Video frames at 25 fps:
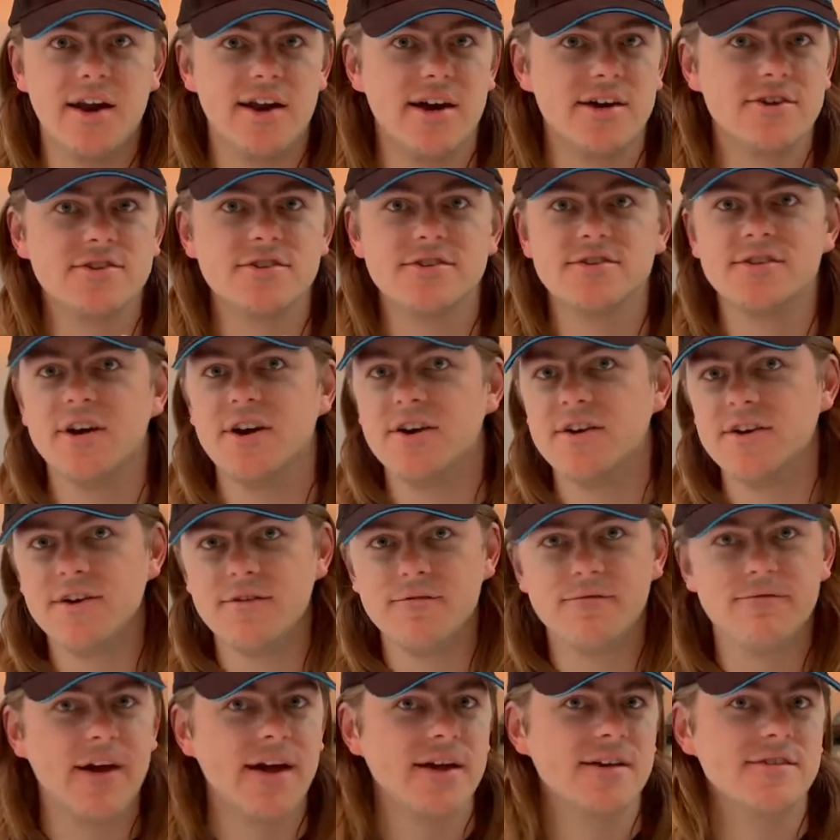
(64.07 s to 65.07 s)
I'll just tell you
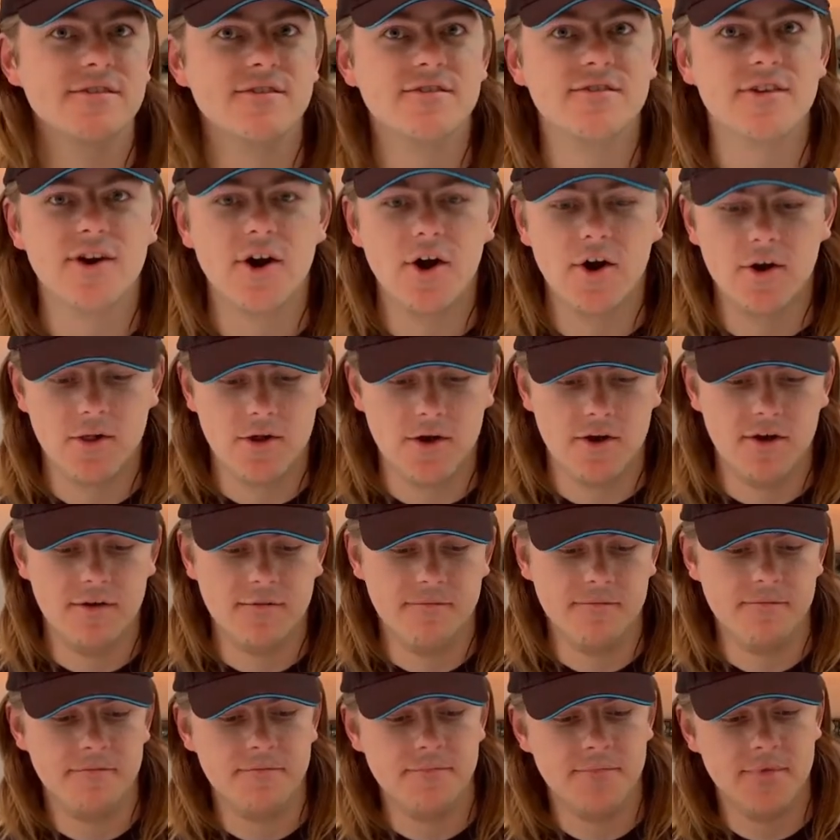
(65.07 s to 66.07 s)
facts as I go along.
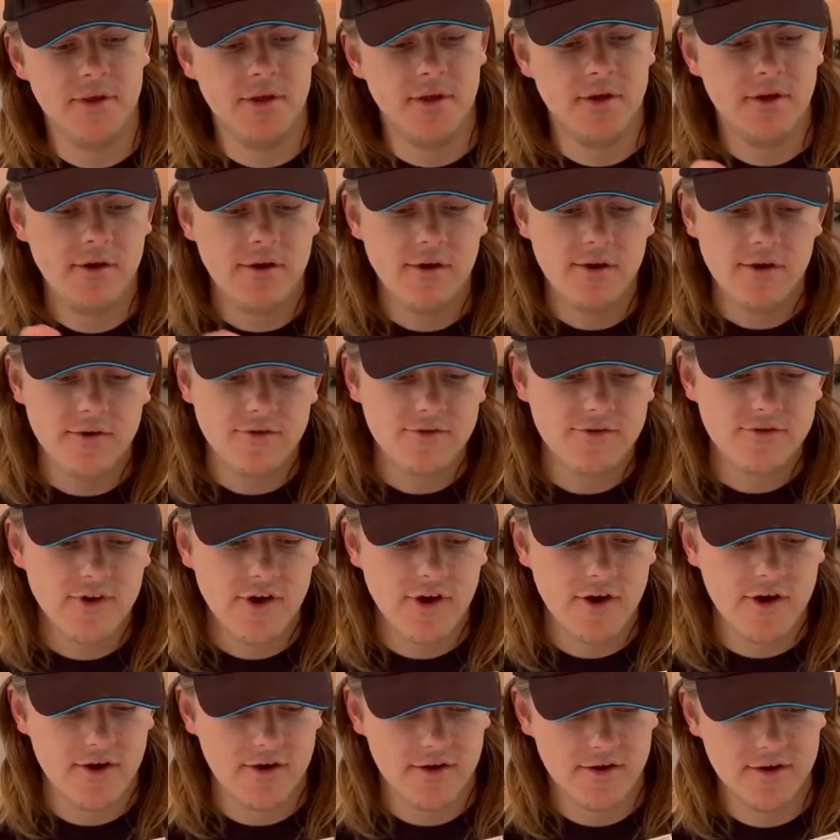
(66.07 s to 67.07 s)

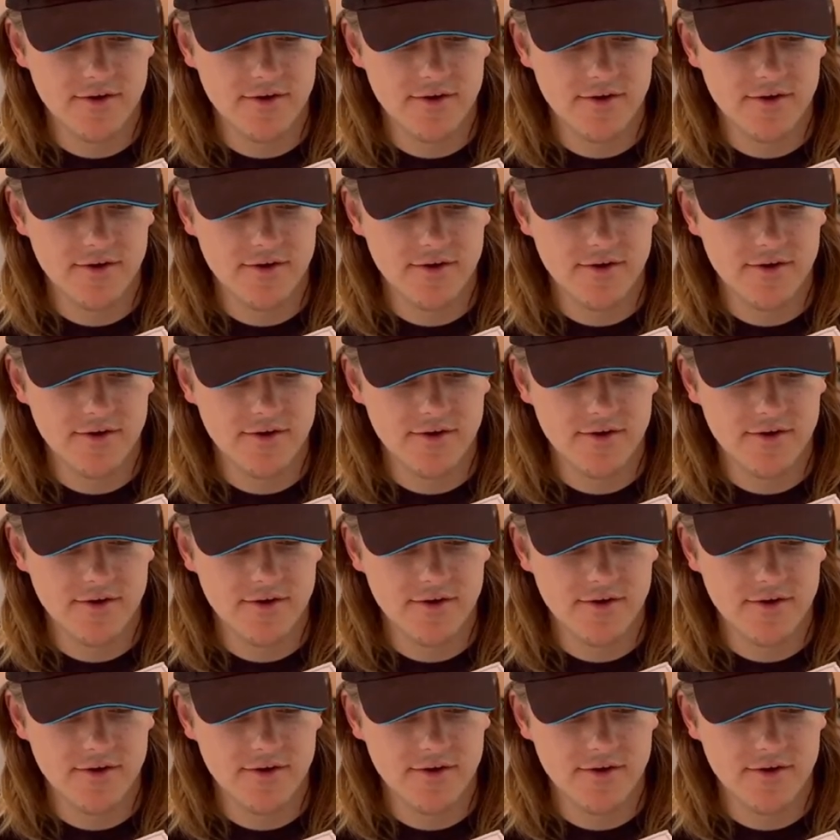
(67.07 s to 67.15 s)
So,